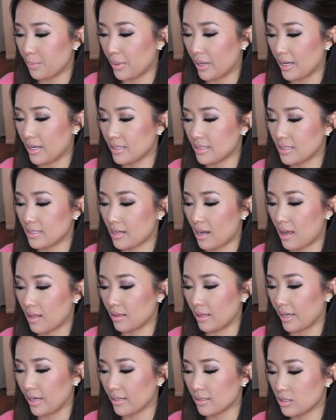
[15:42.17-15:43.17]
but it's not
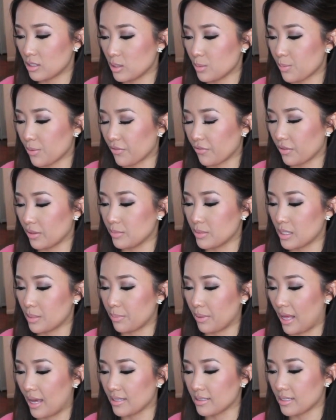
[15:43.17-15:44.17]
like super flimsy
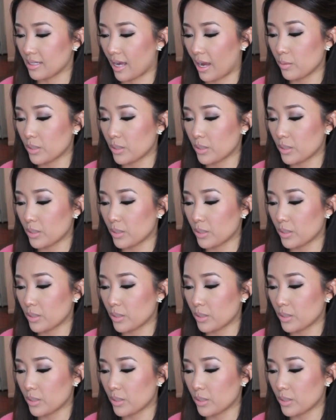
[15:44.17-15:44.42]
plastic.